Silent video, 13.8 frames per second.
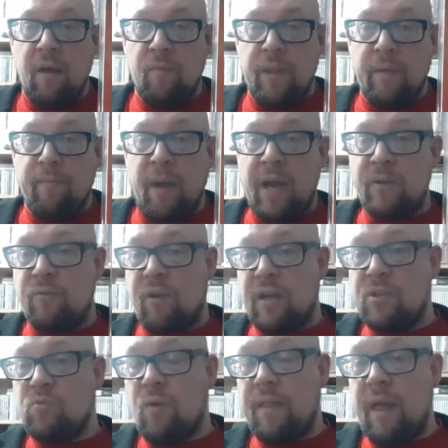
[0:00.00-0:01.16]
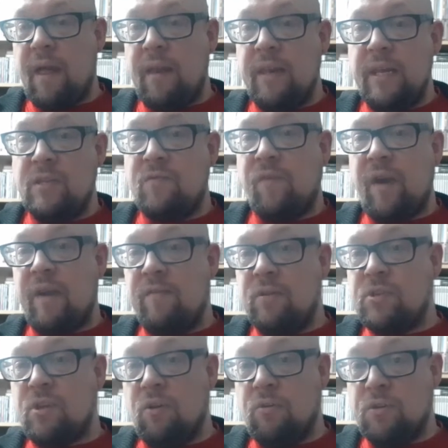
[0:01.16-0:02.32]
when the band were asked what their least favourite
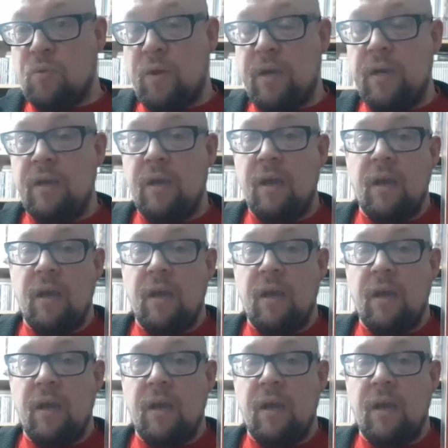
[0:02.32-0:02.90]
songs were,